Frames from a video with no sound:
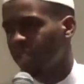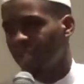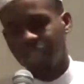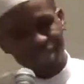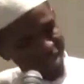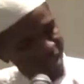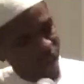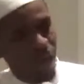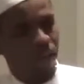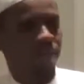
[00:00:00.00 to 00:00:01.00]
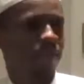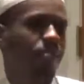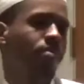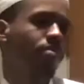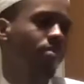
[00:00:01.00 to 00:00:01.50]
cleanse your heart.
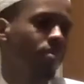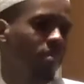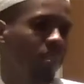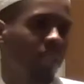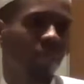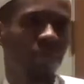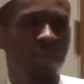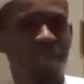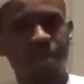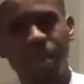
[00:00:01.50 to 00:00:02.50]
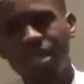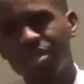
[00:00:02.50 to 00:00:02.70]
To get rid of some of that